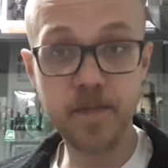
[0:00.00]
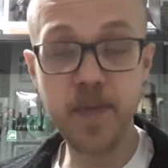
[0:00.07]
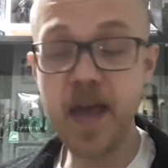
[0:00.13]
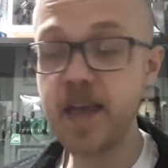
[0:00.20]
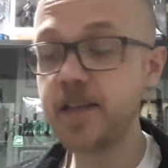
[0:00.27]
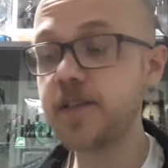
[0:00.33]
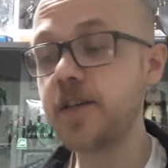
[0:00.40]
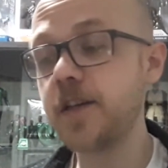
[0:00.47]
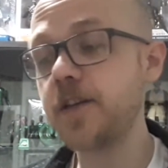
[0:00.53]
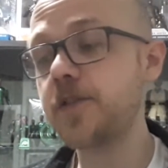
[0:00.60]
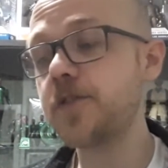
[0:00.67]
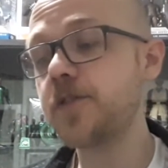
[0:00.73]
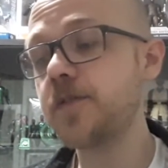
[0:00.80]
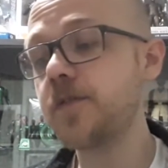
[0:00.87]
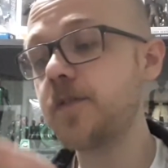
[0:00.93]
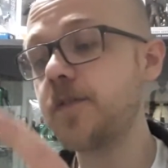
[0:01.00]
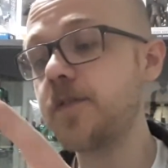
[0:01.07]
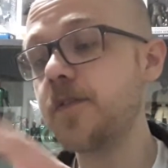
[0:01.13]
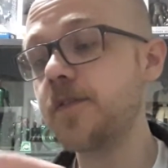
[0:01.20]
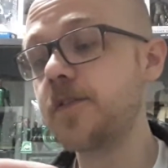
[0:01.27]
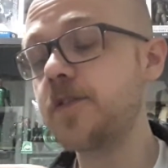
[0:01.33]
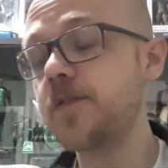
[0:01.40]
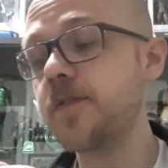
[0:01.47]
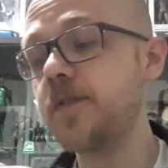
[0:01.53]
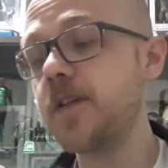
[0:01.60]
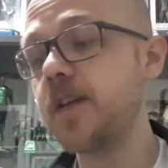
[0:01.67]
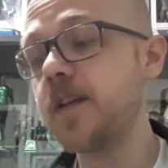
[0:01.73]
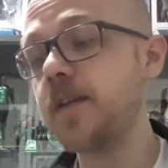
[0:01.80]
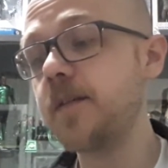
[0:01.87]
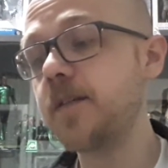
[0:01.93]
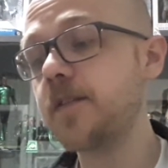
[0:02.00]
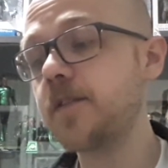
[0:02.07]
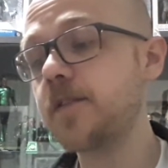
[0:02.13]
passage, not the